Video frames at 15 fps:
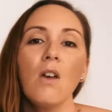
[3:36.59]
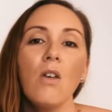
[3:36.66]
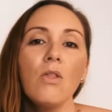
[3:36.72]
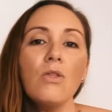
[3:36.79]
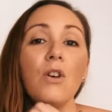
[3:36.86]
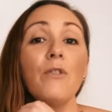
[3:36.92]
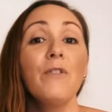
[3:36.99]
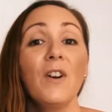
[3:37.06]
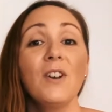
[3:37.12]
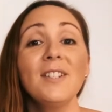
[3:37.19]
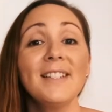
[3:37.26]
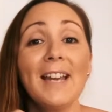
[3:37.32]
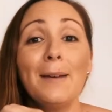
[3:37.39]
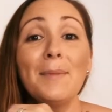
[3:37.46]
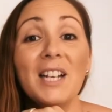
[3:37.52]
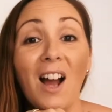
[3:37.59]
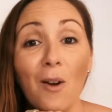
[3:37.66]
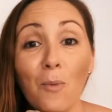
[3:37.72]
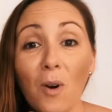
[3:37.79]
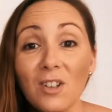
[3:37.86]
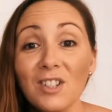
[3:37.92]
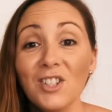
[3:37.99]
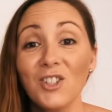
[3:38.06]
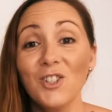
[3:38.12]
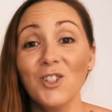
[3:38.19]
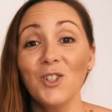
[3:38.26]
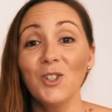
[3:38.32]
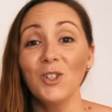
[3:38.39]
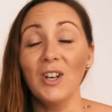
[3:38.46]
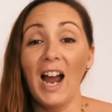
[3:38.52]
The first game that I want
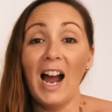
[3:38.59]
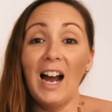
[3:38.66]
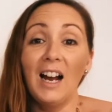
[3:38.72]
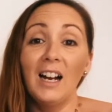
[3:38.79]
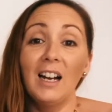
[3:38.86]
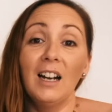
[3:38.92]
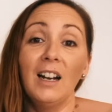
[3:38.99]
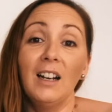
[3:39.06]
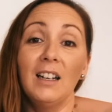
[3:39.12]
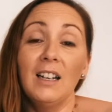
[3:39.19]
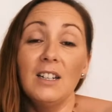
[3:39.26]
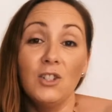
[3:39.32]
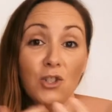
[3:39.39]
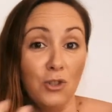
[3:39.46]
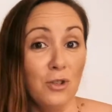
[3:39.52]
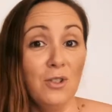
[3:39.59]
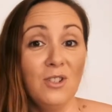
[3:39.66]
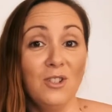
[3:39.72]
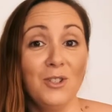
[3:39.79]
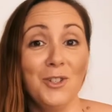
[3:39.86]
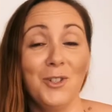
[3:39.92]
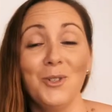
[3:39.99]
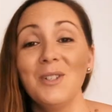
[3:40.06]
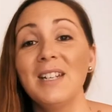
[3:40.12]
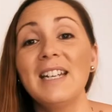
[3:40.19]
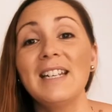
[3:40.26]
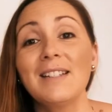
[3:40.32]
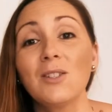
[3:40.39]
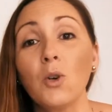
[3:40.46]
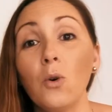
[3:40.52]
to introduce you to
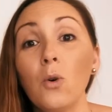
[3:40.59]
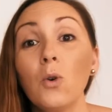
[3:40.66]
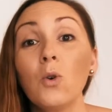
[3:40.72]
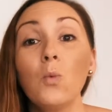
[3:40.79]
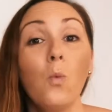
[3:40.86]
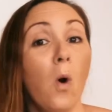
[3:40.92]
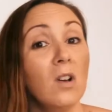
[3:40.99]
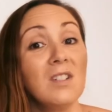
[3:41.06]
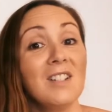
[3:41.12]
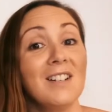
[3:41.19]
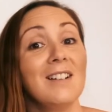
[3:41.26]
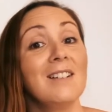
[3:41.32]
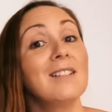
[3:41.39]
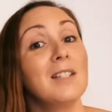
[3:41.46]
is called Wander,